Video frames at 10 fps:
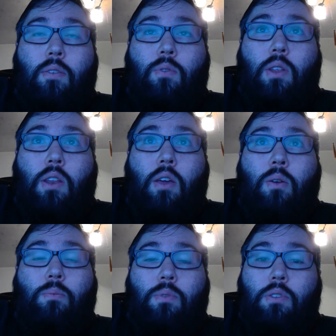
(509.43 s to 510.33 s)
if you need
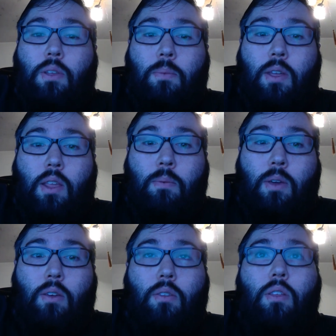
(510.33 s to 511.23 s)
help, just send me an
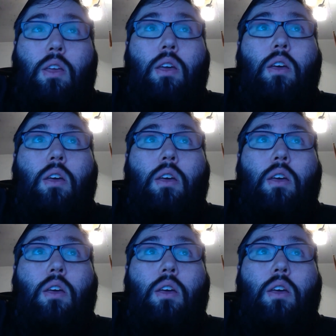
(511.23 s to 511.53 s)
email.